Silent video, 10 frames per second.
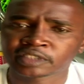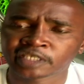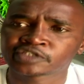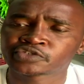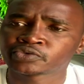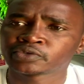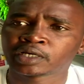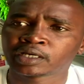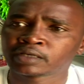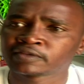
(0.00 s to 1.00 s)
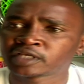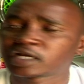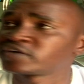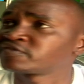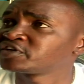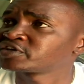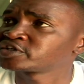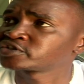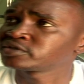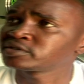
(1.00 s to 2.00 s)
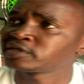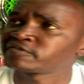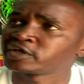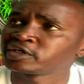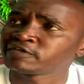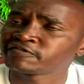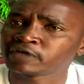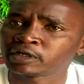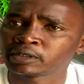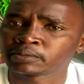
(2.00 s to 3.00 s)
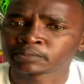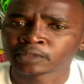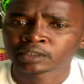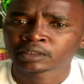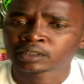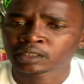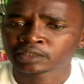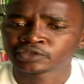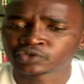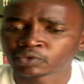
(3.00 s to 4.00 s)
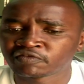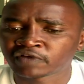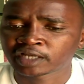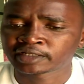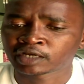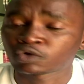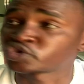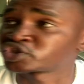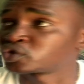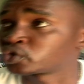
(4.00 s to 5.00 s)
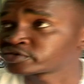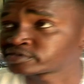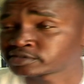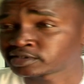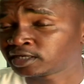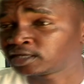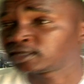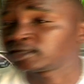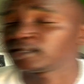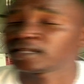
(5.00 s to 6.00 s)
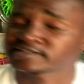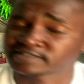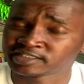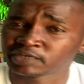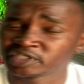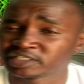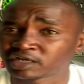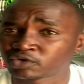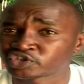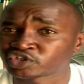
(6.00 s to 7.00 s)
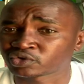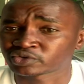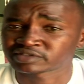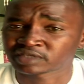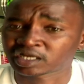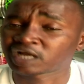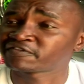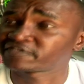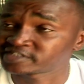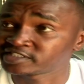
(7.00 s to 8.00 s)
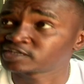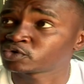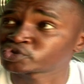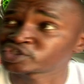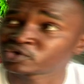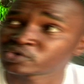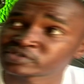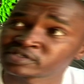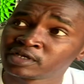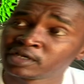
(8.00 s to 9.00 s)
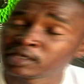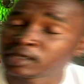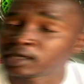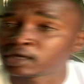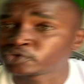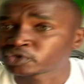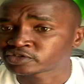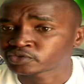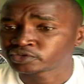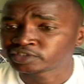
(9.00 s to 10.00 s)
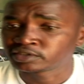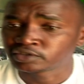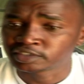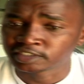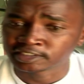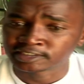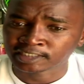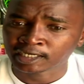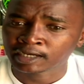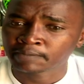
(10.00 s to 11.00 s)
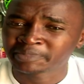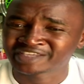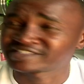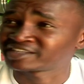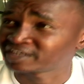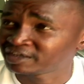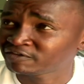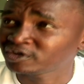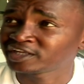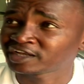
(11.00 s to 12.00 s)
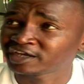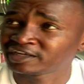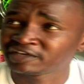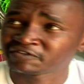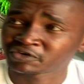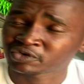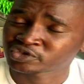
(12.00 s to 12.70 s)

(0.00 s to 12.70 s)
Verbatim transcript: thanks to uh, the current federation, F K F. Uh, Uh, you know, we've had a coaching course. Uh, last year we did a coaching course, a C A F C coaching course. Uh, we also did a basic level and high level